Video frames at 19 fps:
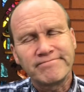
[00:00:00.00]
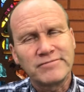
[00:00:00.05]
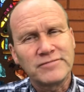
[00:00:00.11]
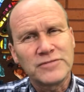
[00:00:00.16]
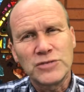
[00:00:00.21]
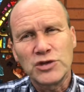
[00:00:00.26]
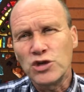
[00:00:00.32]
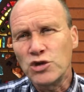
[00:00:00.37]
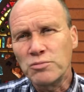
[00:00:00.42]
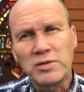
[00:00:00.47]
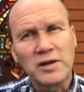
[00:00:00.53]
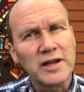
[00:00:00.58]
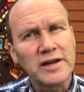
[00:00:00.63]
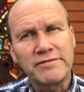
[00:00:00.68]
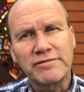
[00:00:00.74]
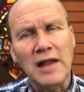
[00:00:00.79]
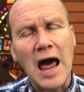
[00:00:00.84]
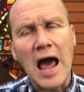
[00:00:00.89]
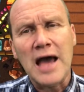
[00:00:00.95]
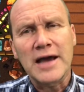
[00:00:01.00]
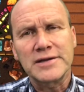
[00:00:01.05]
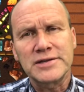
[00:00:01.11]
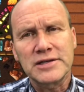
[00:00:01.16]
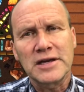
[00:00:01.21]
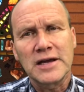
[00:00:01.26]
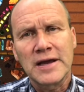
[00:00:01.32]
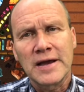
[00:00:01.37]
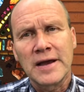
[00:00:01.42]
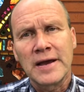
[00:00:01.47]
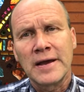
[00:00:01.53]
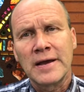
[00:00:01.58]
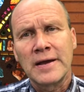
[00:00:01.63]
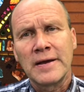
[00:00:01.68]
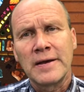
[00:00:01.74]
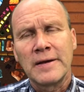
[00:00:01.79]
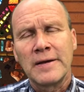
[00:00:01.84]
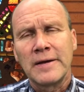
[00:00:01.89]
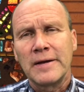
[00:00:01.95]
Do you believe lies?
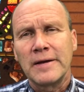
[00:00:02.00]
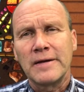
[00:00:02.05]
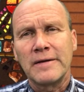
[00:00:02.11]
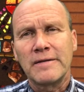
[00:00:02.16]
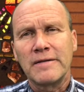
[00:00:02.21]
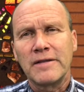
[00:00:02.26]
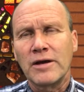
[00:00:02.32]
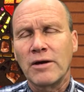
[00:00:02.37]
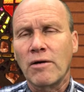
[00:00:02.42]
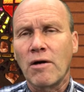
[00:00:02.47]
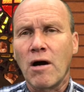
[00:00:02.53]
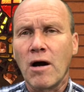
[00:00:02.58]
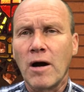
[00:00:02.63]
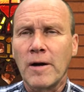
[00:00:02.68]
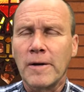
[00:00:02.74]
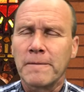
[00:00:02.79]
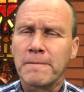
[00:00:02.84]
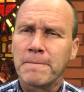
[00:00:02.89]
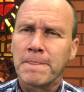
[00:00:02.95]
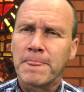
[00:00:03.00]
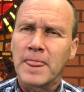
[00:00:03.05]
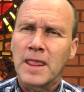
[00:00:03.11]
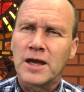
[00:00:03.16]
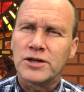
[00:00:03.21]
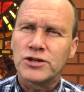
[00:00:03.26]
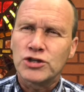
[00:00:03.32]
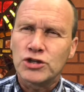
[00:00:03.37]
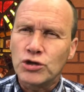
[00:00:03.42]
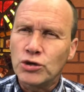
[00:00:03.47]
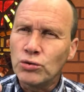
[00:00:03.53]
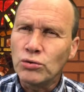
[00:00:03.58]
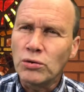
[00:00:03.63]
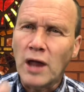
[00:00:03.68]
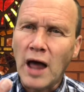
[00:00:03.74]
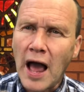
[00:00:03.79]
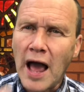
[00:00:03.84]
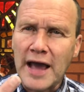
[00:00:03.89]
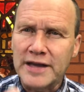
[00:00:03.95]
There are two
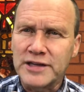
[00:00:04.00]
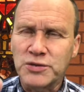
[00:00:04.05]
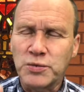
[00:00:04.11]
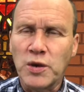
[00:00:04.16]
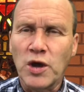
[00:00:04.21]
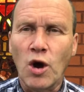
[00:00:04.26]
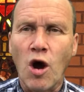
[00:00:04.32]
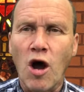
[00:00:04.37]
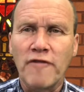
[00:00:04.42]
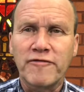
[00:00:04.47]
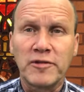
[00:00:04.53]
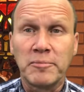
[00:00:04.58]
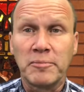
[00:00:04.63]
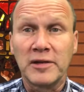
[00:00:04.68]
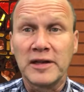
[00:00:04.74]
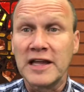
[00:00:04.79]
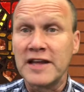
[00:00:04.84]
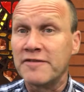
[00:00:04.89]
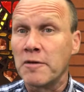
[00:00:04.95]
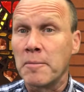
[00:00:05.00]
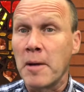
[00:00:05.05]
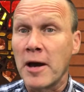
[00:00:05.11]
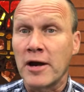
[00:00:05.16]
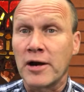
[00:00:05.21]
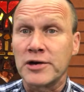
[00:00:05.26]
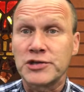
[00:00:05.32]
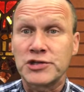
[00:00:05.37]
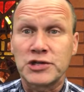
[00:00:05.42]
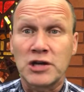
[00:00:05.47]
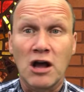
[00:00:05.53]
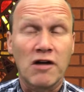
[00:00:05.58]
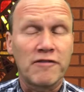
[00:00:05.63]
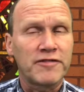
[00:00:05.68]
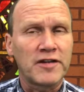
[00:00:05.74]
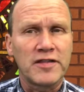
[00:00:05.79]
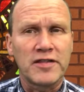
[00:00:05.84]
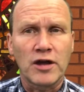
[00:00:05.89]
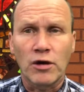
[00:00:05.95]
lies we often believe about
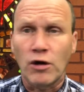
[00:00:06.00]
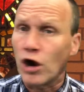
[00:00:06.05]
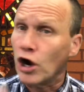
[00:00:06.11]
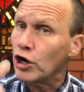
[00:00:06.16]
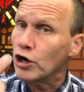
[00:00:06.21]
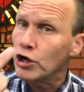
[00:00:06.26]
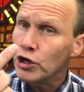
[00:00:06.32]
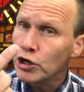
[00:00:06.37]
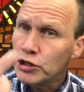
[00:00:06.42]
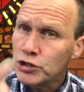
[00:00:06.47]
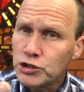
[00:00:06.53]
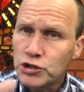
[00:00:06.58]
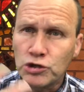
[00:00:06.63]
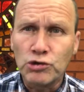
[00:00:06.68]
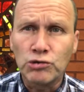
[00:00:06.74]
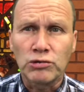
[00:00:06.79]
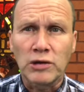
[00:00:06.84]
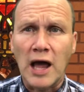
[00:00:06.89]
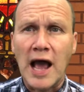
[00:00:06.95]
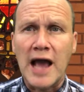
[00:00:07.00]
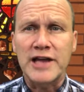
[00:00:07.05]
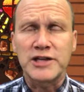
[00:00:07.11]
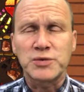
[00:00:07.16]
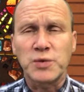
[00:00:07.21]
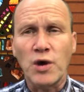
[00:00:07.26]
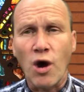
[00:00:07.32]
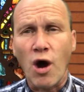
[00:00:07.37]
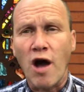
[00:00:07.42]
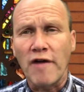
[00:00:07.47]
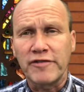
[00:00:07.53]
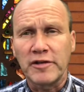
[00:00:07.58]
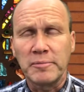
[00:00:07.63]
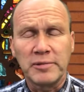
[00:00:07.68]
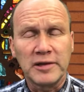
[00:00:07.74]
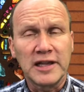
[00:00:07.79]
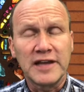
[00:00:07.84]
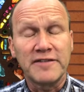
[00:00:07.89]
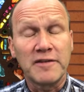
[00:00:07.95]
ourselves, and there are two lies we often
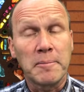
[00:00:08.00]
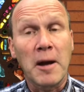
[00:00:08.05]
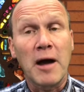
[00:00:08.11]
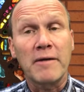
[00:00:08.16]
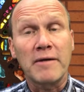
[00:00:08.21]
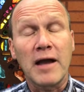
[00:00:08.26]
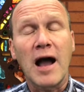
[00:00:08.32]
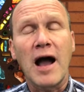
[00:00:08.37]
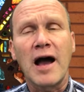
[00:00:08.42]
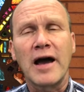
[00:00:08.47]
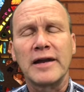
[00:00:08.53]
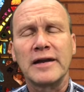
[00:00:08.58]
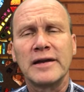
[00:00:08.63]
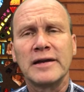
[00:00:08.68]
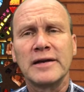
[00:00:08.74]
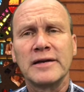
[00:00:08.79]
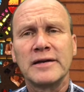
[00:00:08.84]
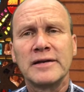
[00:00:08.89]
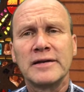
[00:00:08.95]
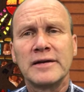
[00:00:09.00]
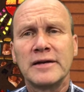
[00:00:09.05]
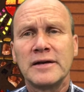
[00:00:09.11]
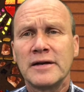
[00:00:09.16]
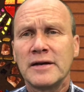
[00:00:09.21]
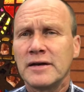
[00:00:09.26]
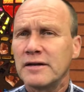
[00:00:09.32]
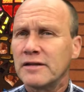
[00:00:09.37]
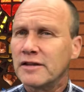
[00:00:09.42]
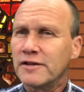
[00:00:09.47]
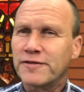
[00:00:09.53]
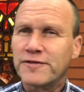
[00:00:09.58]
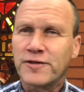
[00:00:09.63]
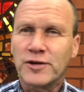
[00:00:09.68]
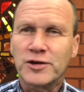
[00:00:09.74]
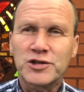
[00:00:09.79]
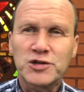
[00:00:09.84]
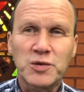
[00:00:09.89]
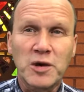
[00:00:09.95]
believe about God. The
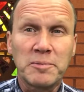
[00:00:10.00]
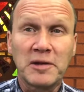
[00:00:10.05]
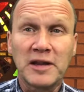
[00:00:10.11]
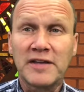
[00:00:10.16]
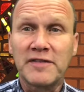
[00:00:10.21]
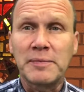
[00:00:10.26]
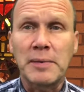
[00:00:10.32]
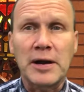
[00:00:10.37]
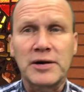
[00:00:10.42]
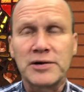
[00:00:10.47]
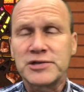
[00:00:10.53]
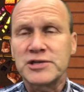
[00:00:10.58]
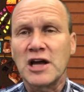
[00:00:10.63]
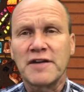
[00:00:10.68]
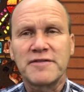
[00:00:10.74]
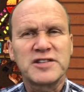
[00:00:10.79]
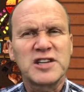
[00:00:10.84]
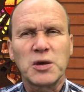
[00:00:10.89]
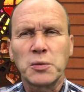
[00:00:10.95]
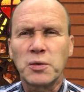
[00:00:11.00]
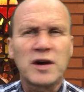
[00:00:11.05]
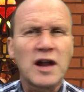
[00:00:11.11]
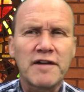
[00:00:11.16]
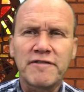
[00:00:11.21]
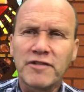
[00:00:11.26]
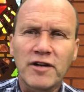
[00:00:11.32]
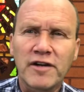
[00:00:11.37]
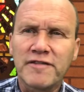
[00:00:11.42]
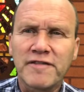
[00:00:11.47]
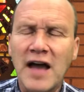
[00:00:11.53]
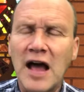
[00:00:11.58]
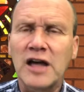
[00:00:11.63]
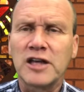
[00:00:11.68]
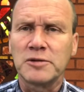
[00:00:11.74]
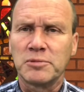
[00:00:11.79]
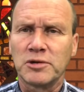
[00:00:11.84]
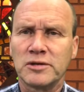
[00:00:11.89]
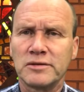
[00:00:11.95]
first we believe about ourselves is that we're not very
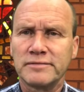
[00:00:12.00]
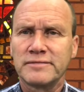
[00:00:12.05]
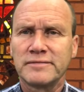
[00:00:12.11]
valuable.